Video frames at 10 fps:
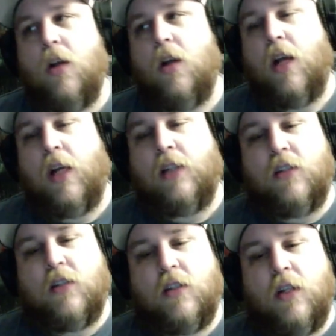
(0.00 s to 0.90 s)
It's
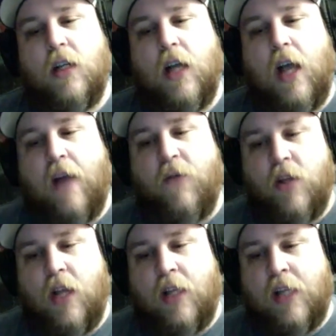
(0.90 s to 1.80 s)
just
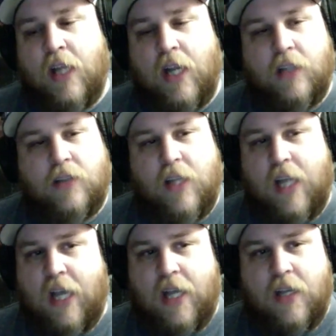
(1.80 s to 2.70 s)
everything. And then they get to the
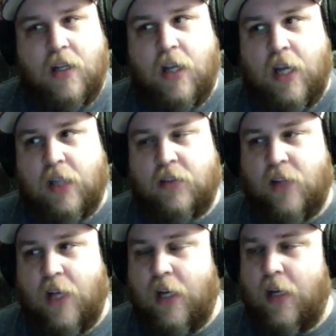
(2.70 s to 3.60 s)
end, and it's
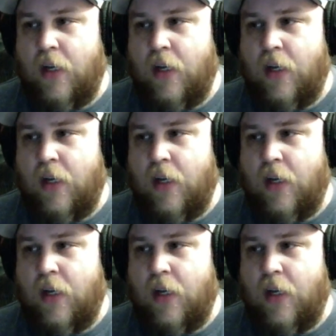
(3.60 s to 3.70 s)
like